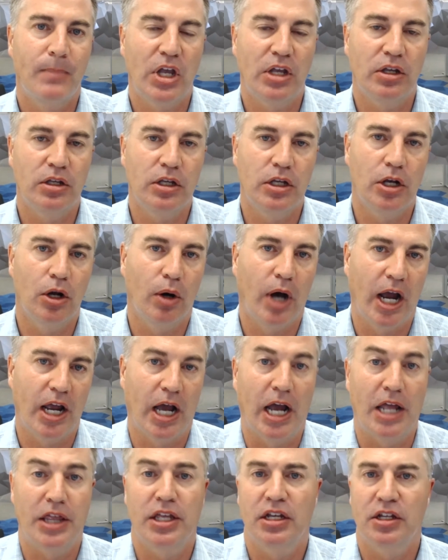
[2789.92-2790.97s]
you know, I,
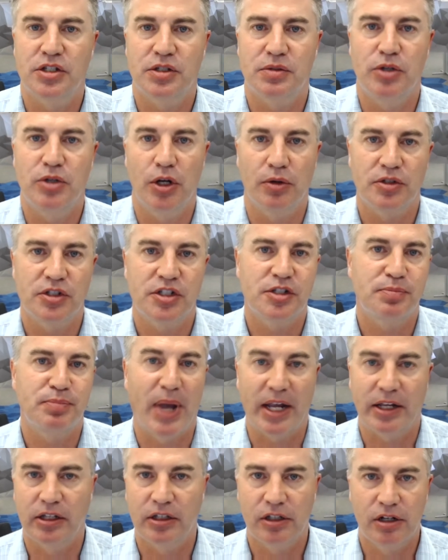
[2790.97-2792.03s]
I think it's you know
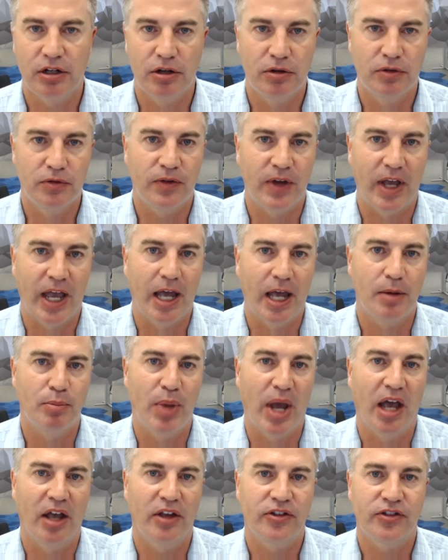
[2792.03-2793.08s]
speculative at
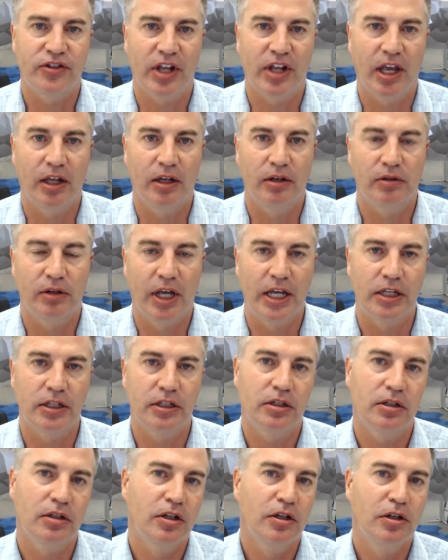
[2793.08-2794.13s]
best and
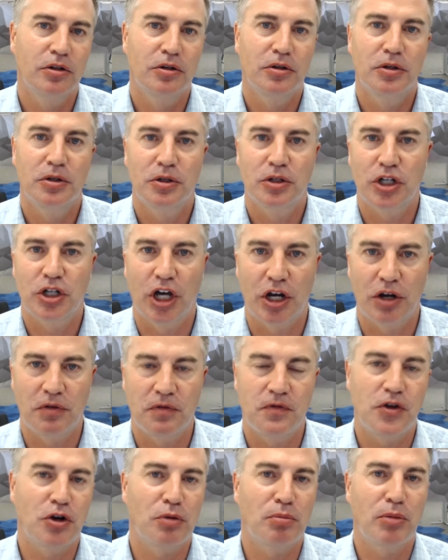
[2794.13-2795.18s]
like kind of
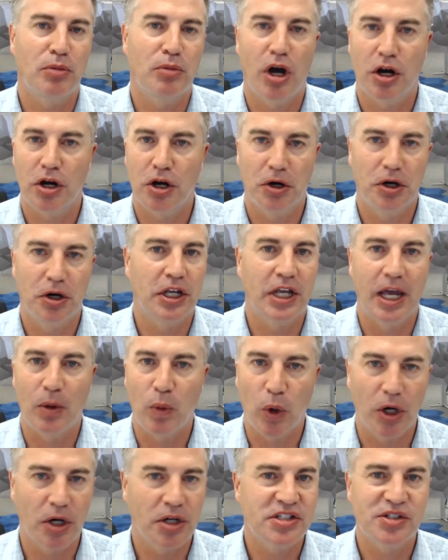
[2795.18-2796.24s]
fear mongering at
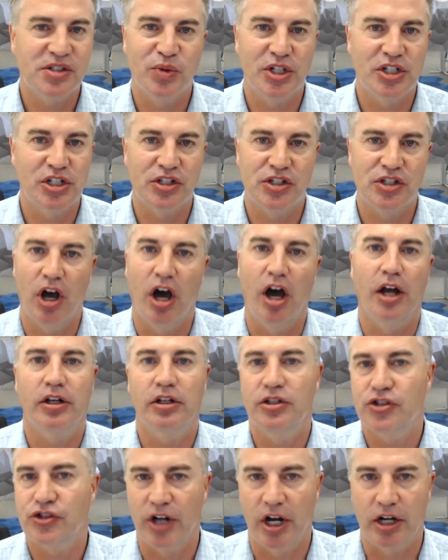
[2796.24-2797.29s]
worst, which is not
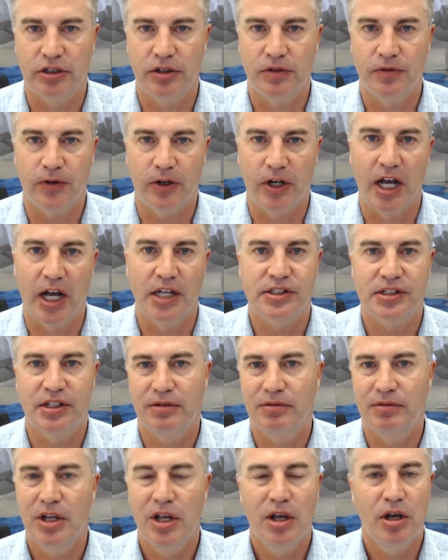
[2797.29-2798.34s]
constructive for us.
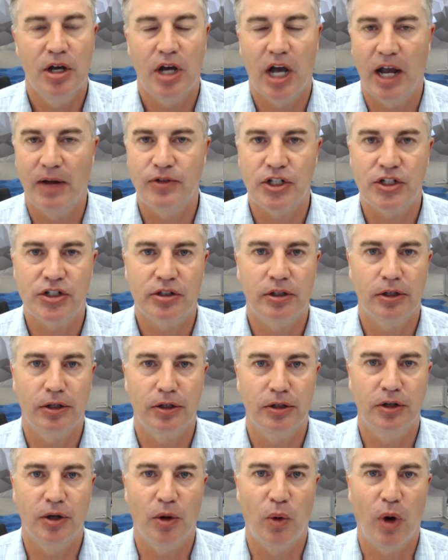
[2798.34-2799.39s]
And I've just
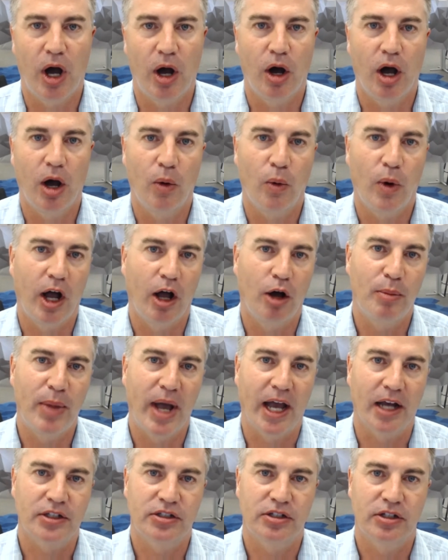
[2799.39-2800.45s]
learned a, a while
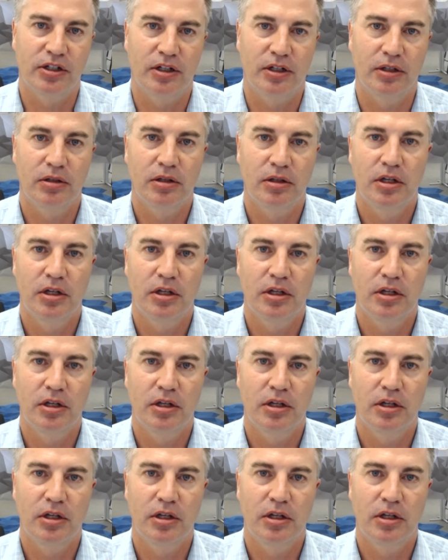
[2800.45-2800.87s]
back to